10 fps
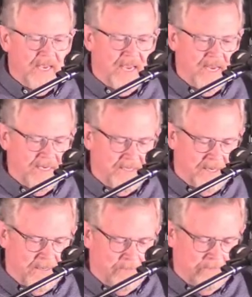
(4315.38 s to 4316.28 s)
and
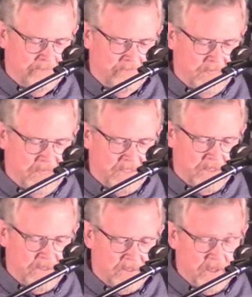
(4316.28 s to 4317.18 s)
um, it's
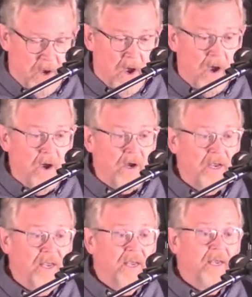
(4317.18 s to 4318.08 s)
a song
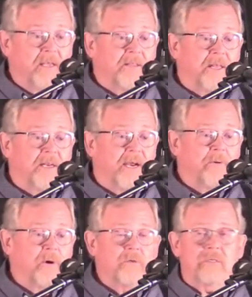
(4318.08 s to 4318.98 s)
that I
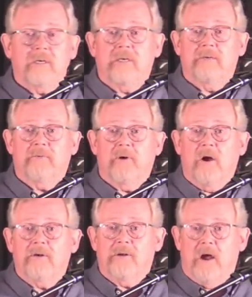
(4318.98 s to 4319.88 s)
wrote for
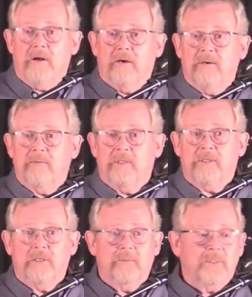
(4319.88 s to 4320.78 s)
our daughter when
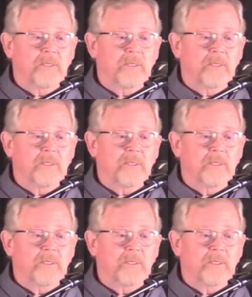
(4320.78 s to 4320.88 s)
she was